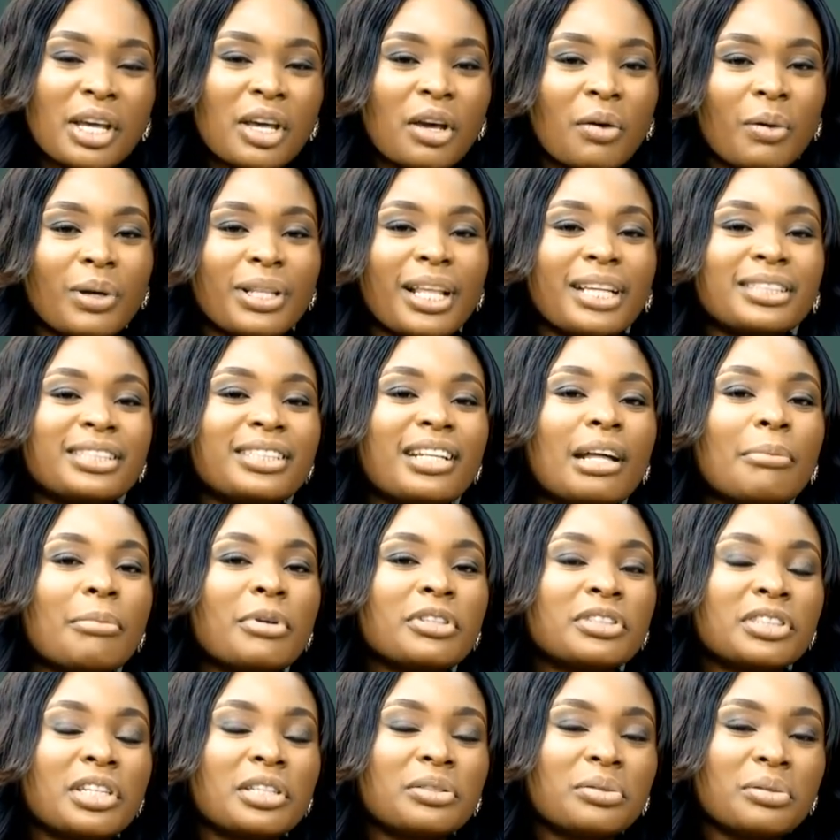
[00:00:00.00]
whether that's in a
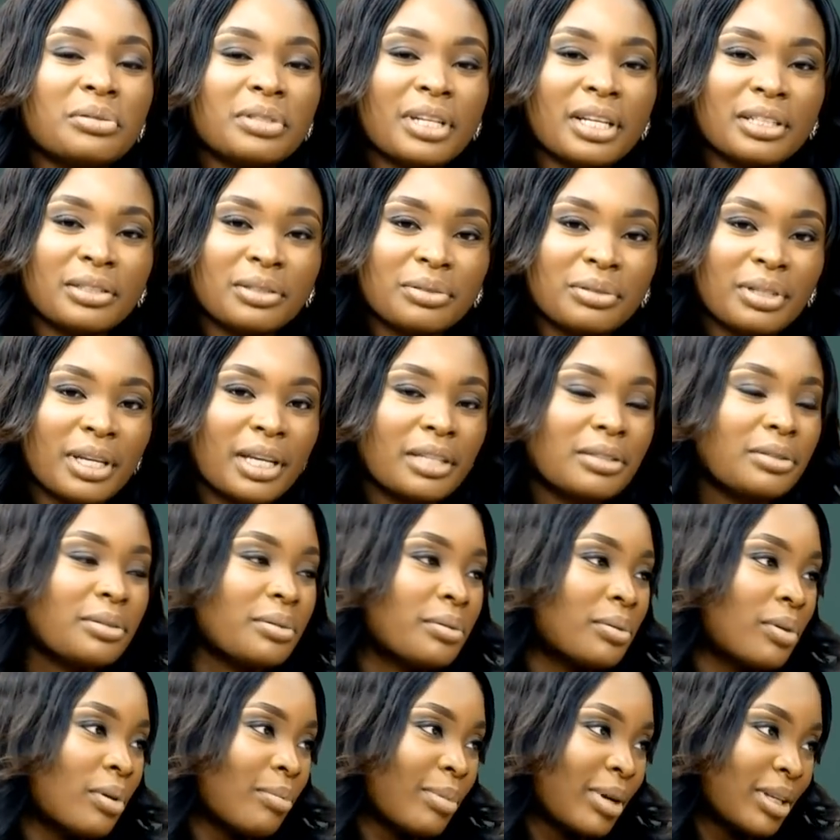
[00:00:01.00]
mosquito net you get,
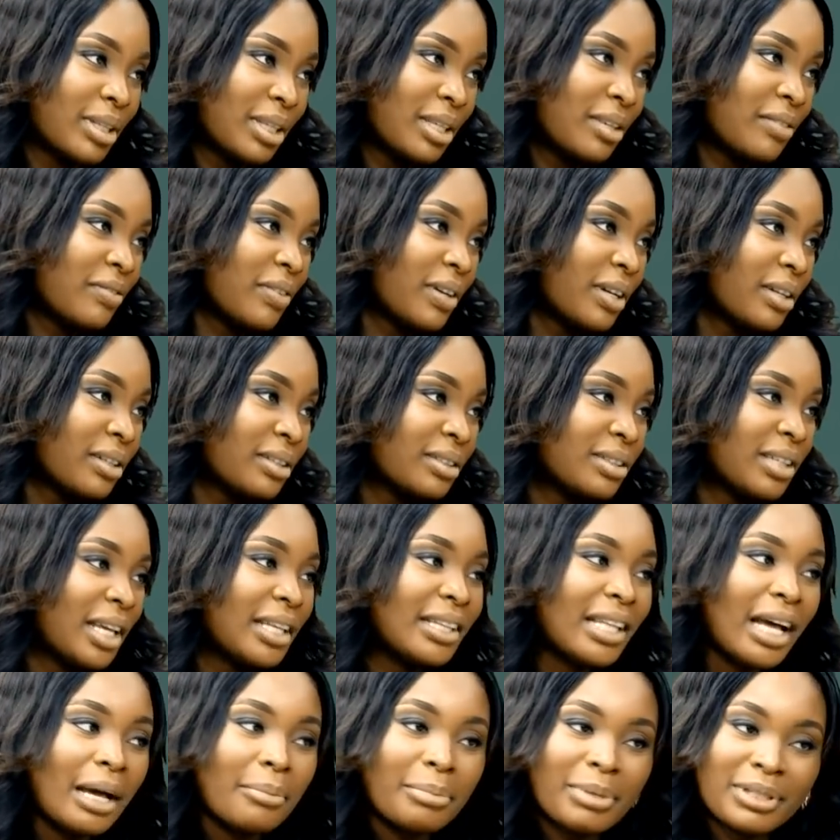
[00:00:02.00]
you come and give her. Send
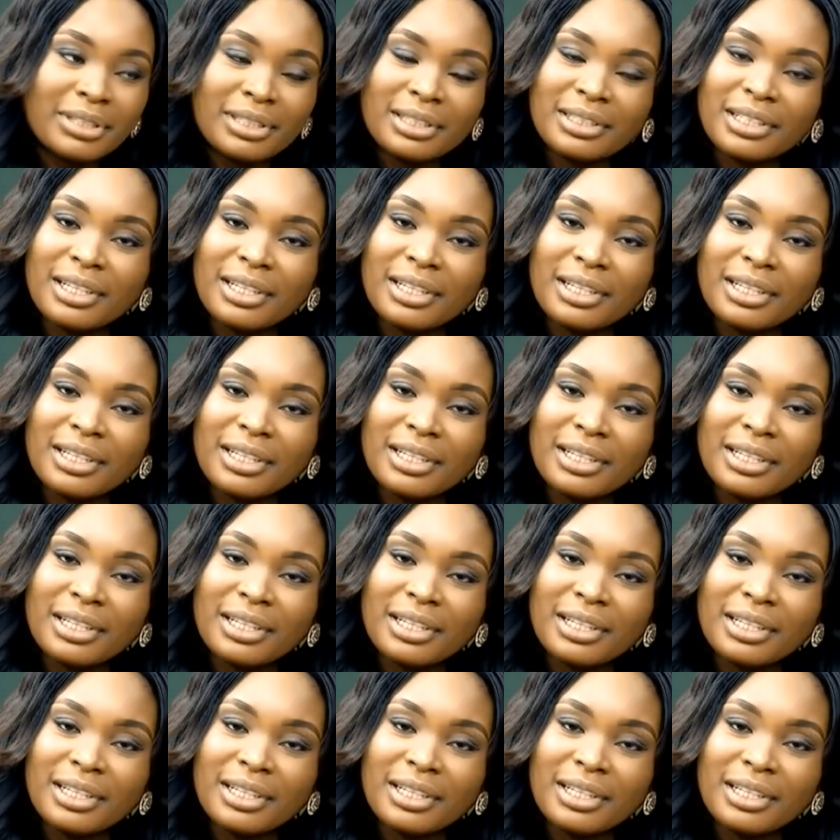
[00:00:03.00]
yes. her a message